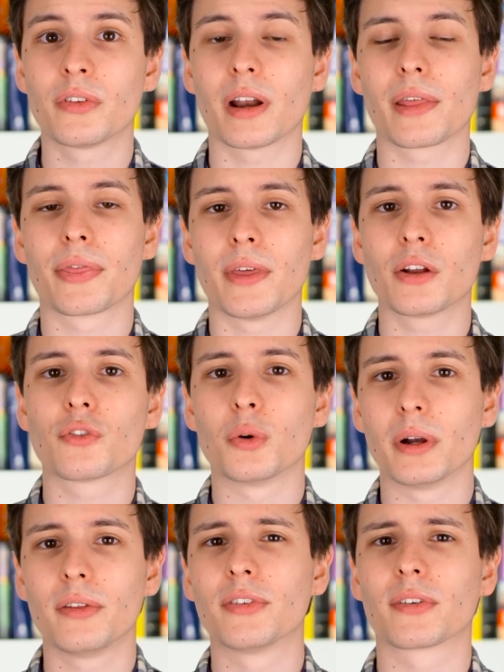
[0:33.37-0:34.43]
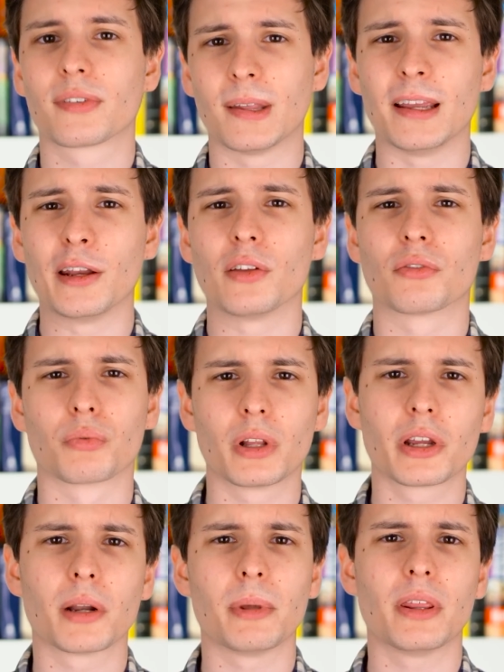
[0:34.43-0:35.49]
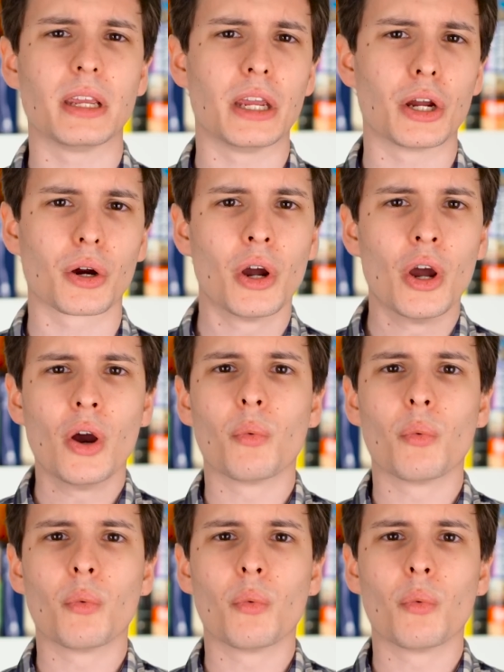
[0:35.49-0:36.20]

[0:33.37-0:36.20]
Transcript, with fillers: and I think 2016 is really gonna be the year